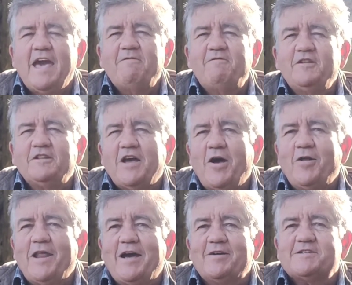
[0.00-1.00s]
and filled the
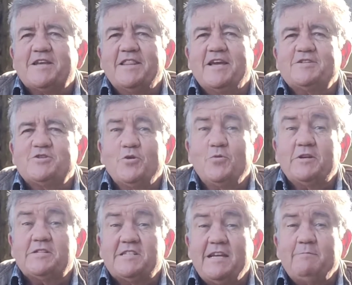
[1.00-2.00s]
whole house, and they saw
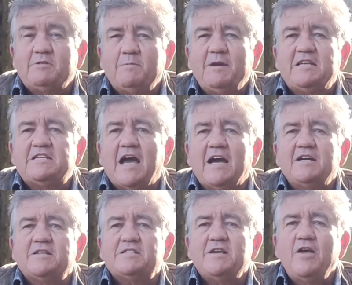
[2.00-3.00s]
what seemed to be
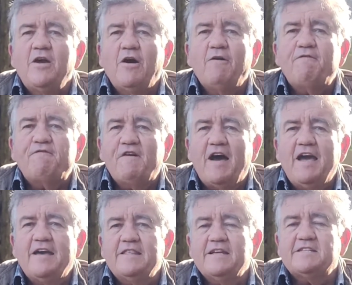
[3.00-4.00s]
tongues of
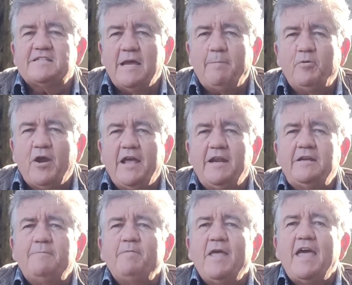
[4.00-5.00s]
fire that
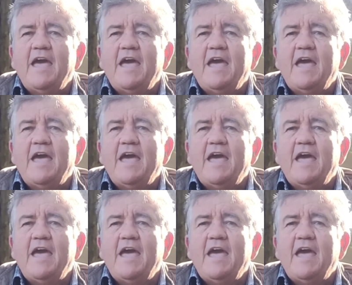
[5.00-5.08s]
separated